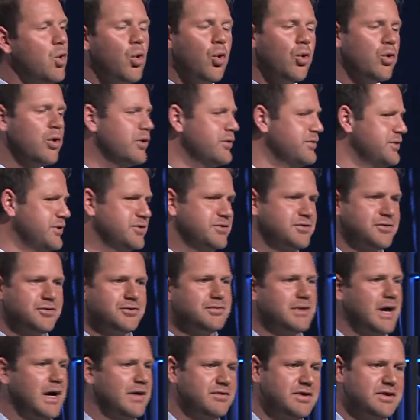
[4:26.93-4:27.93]
Or there's,
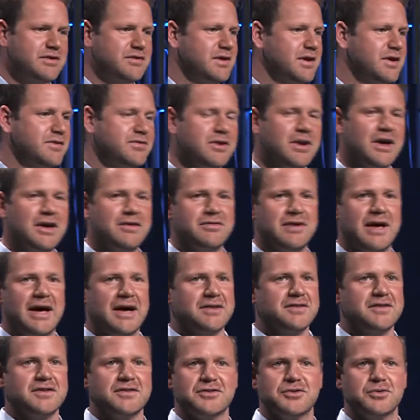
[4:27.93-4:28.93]
obviously, if you have
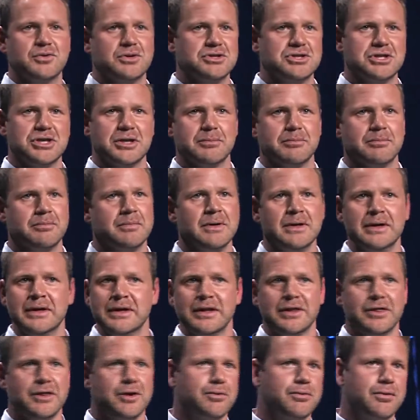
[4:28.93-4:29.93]
access to a gym,
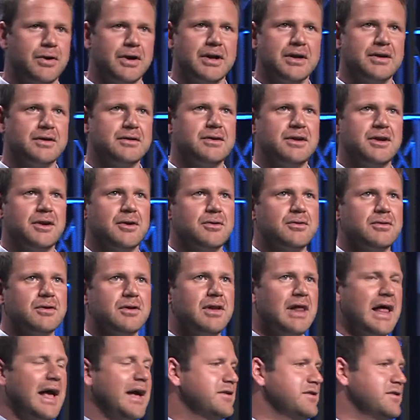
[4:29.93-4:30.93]
they're running,
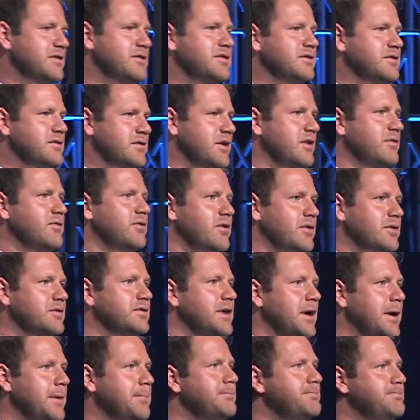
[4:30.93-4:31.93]
classes and stuff all the
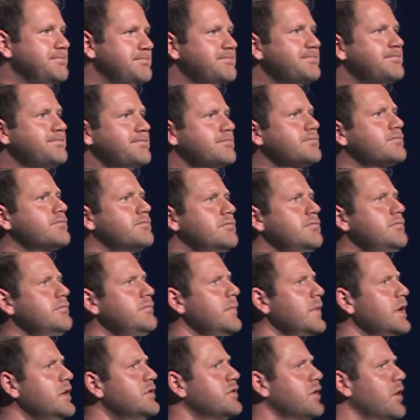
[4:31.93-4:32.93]
time.
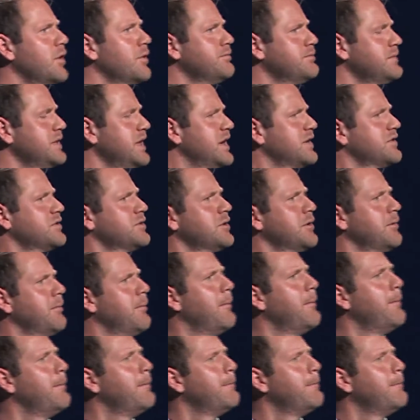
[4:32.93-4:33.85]
So, yes, sir.